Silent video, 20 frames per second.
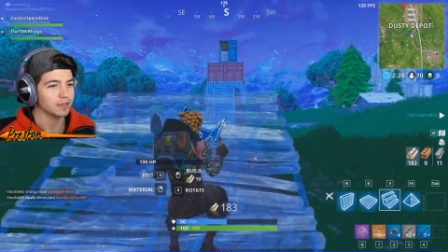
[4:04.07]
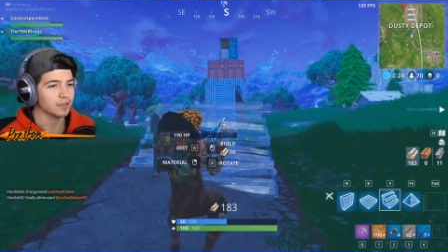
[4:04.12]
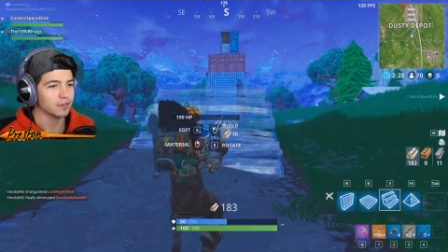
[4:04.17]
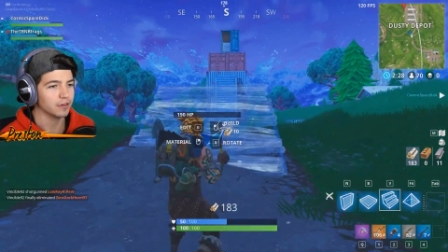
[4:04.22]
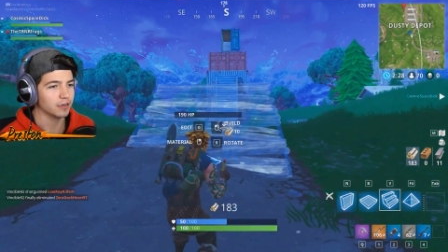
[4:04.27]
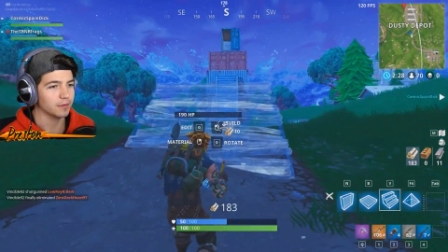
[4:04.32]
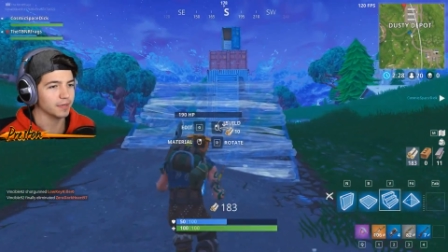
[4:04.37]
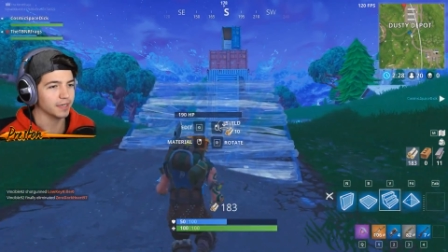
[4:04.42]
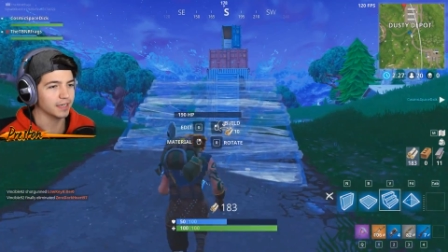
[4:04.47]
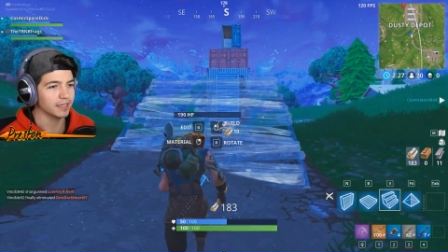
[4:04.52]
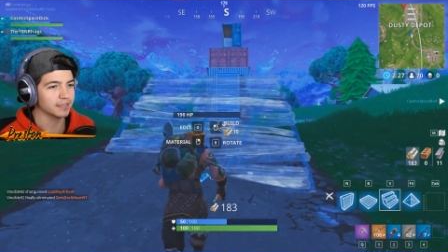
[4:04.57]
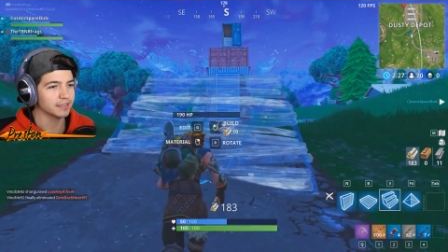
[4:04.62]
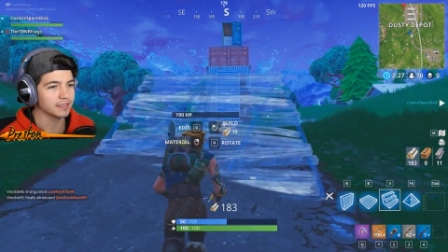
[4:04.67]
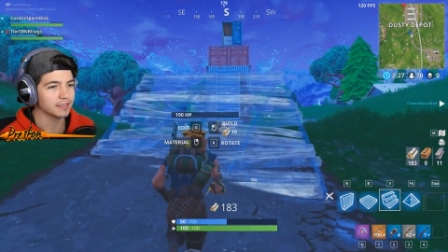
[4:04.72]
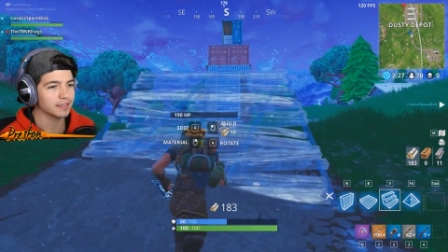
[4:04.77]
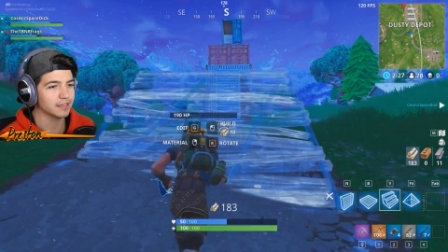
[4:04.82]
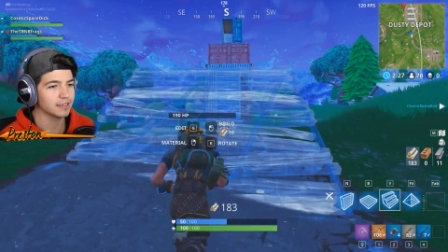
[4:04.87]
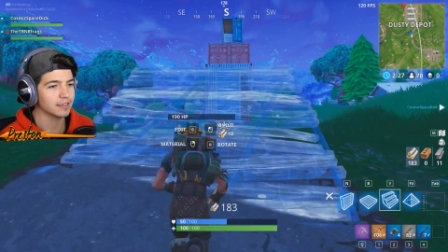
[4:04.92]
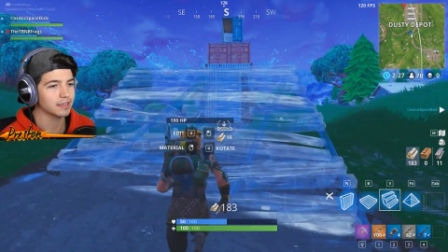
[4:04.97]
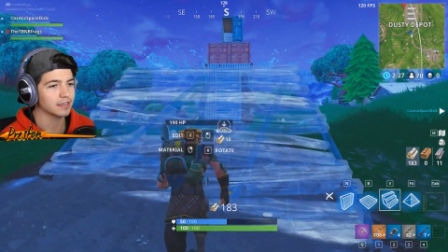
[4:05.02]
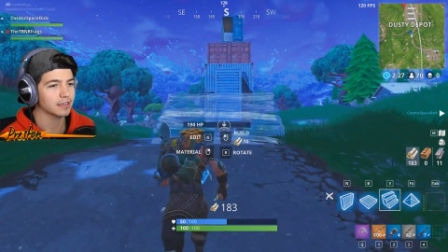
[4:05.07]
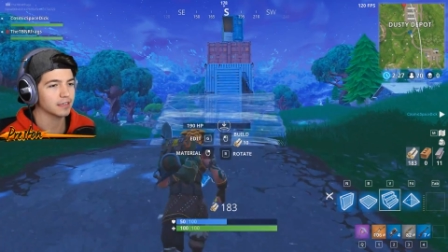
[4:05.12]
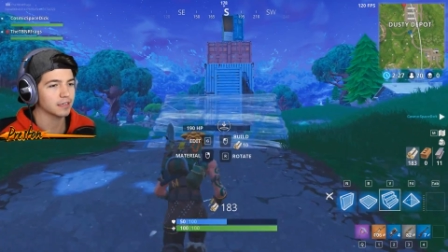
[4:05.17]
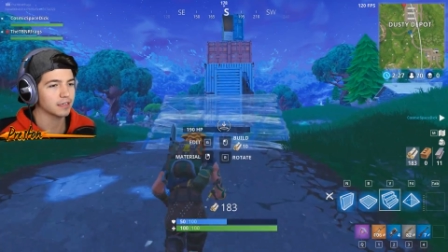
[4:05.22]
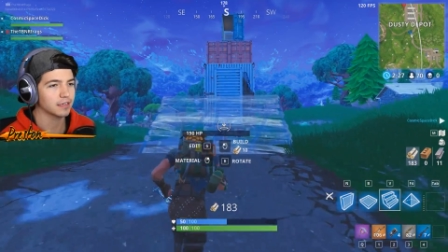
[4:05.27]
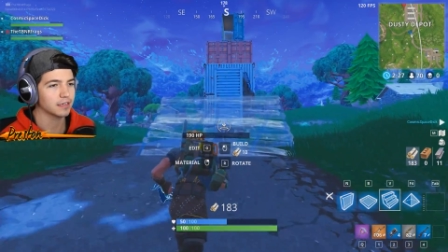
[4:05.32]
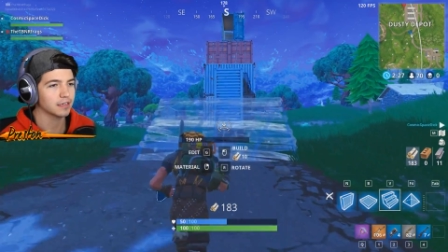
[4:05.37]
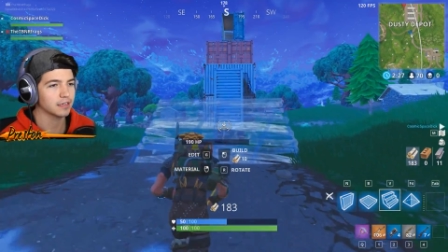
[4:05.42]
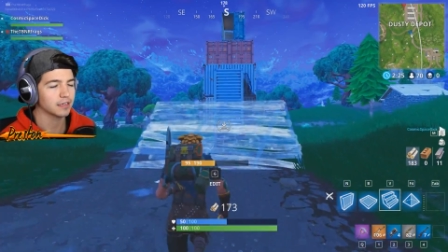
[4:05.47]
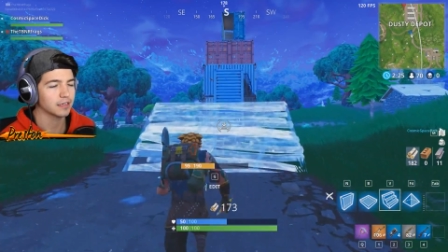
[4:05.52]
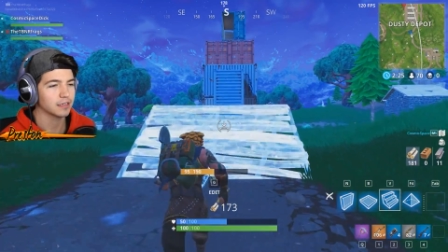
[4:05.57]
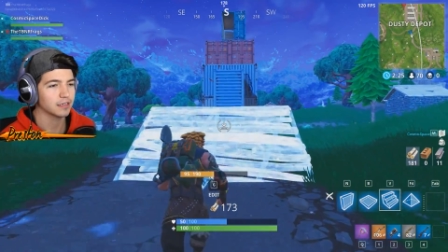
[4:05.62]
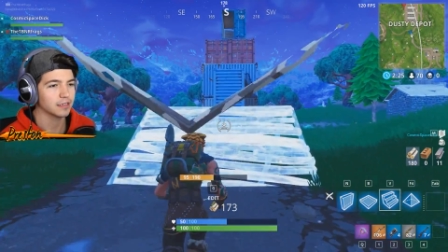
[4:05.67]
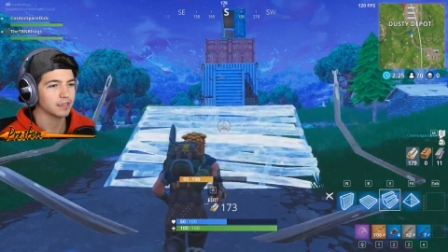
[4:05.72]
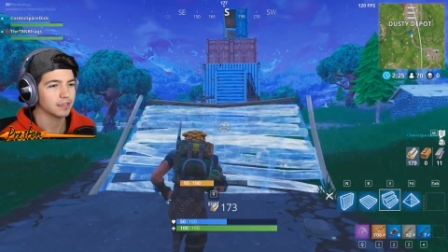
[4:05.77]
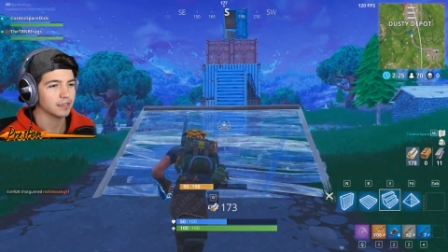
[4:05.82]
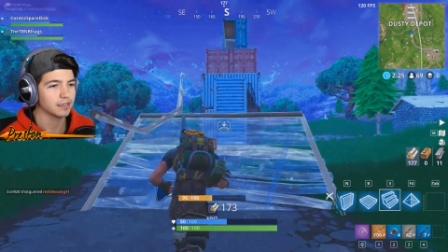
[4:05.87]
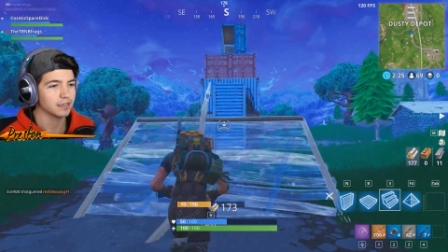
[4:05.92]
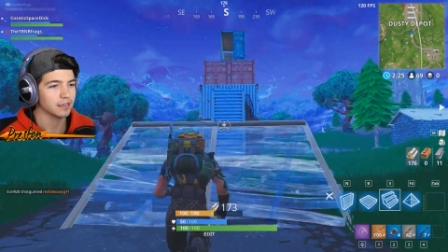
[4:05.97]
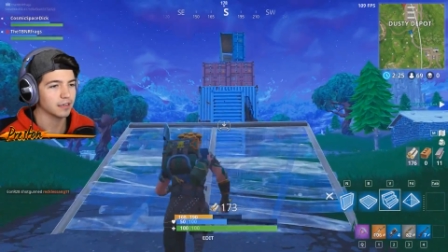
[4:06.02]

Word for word: You know what I mean? Factory, it's... dude. Factory, factory.